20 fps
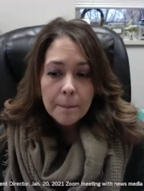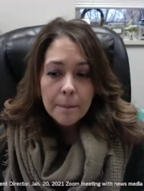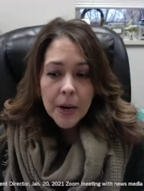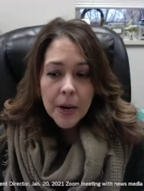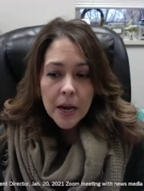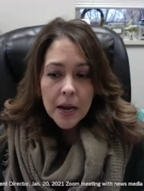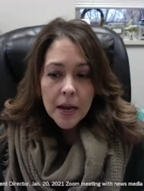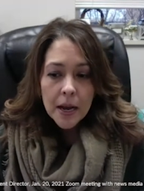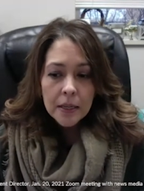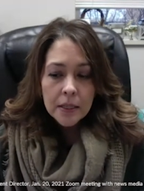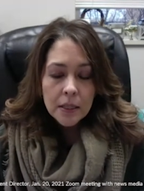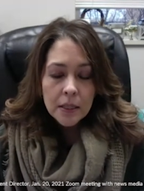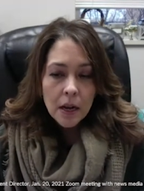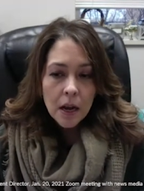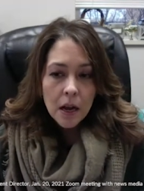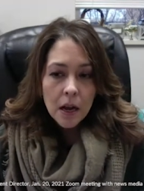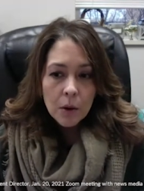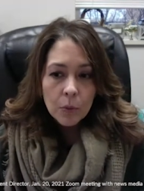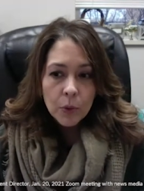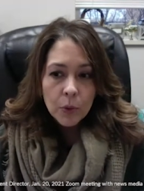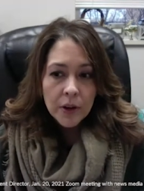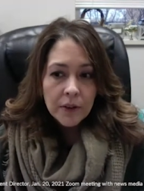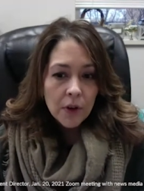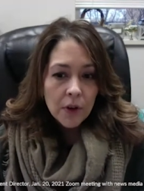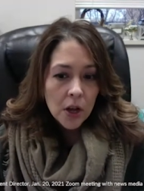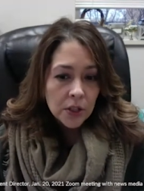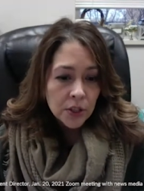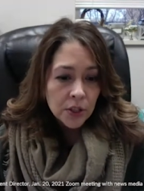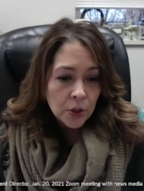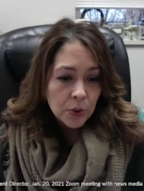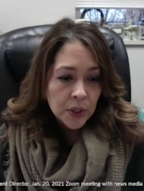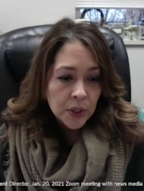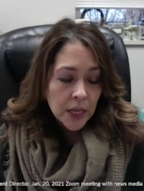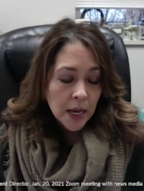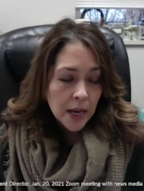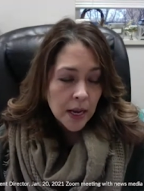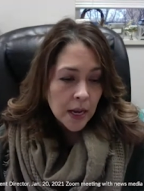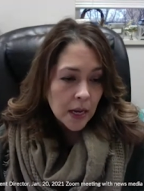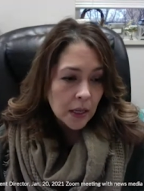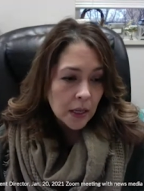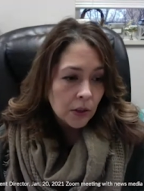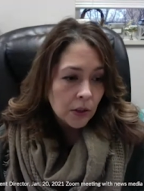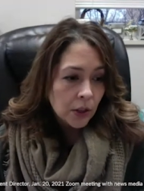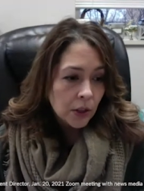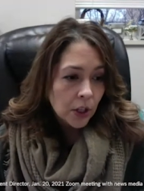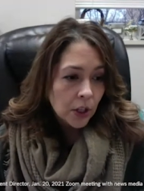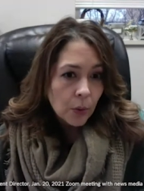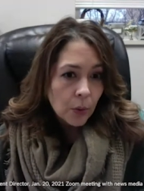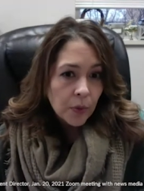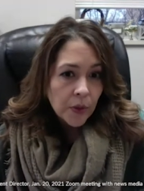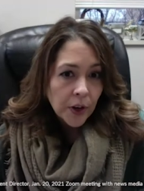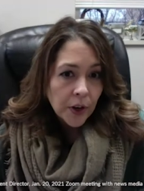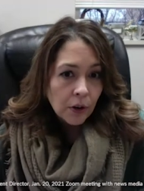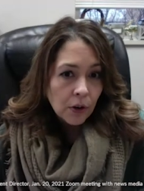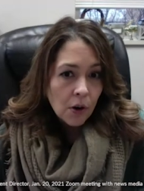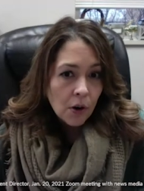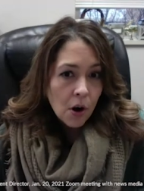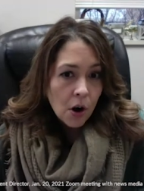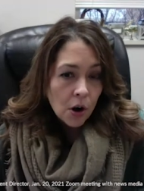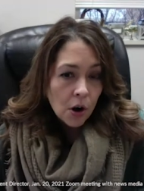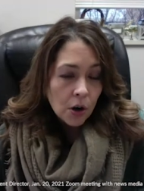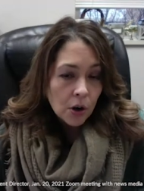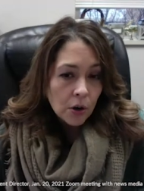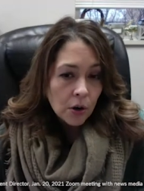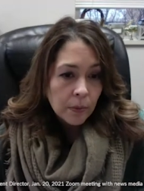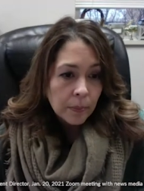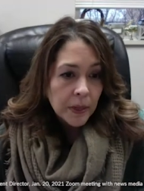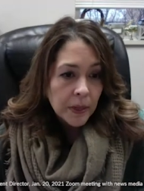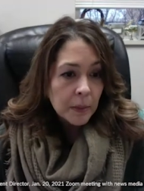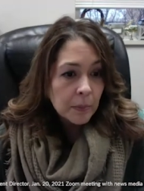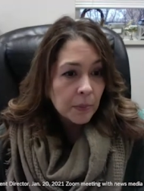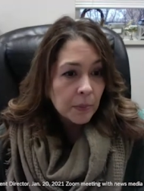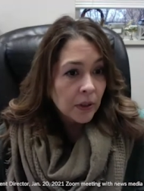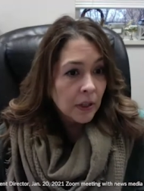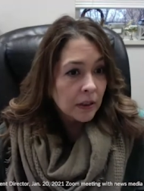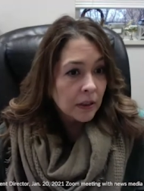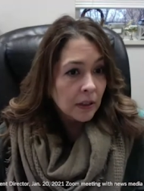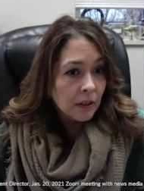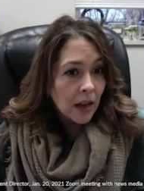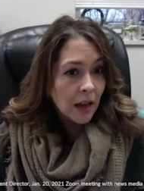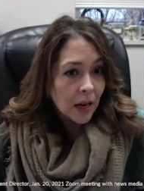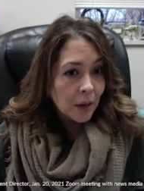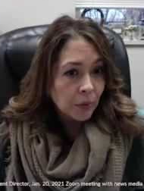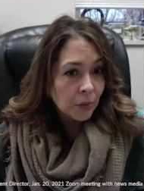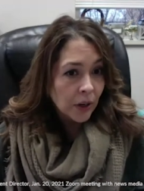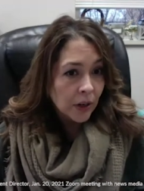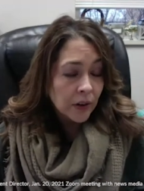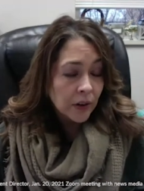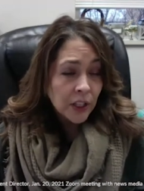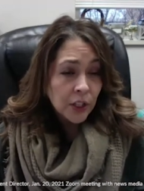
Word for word: But um, we've also said, you know, there are people at the library.